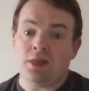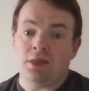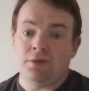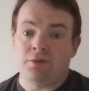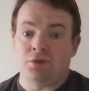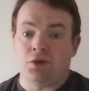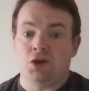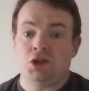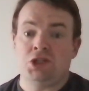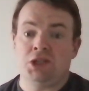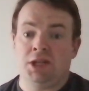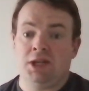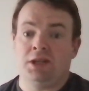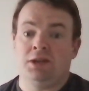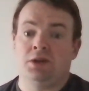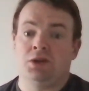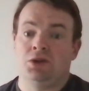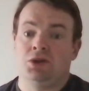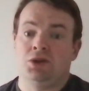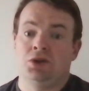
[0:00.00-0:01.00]
the first
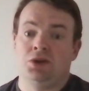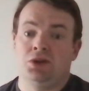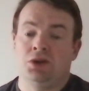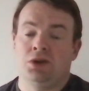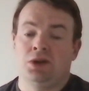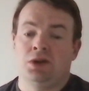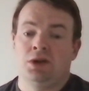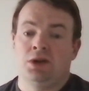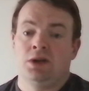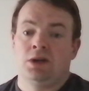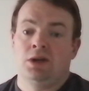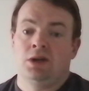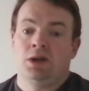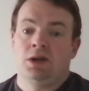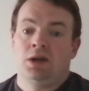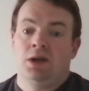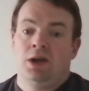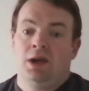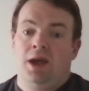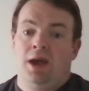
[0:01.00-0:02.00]
thing to do,
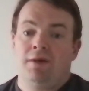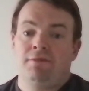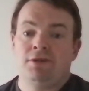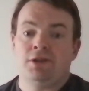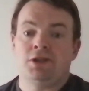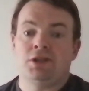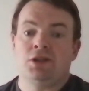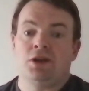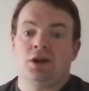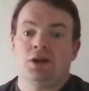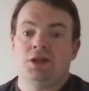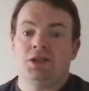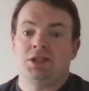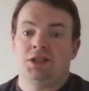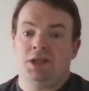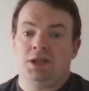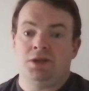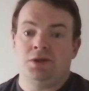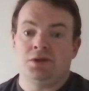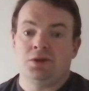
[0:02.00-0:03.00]
if it's not a
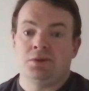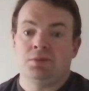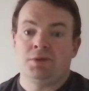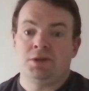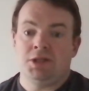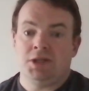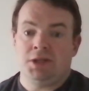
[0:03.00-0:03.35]
senior